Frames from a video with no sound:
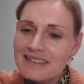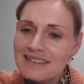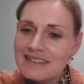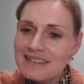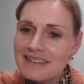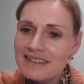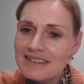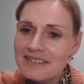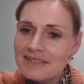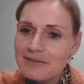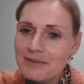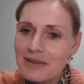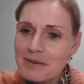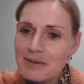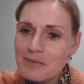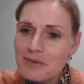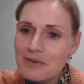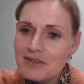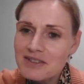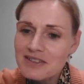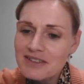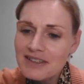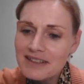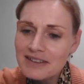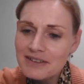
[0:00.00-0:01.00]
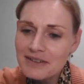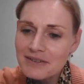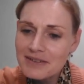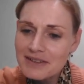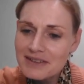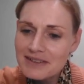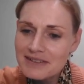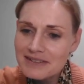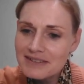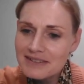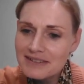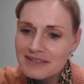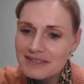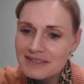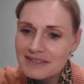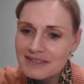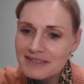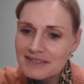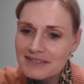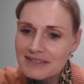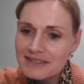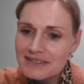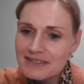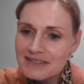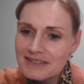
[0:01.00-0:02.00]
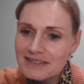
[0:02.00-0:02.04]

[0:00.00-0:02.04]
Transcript: There's one more chat question.